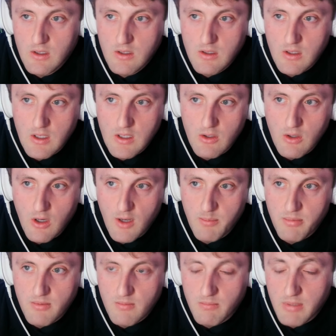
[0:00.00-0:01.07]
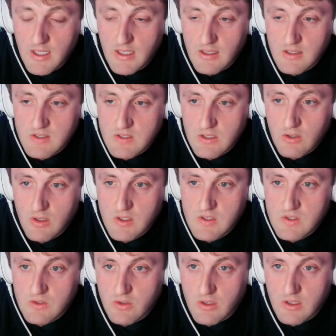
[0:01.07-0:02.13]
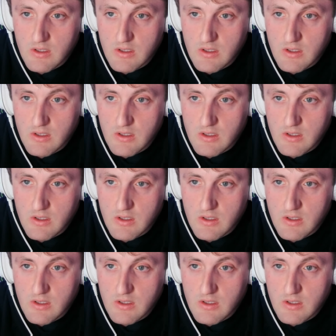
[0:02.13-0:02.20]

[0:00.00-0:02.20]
and they're up big in the series looking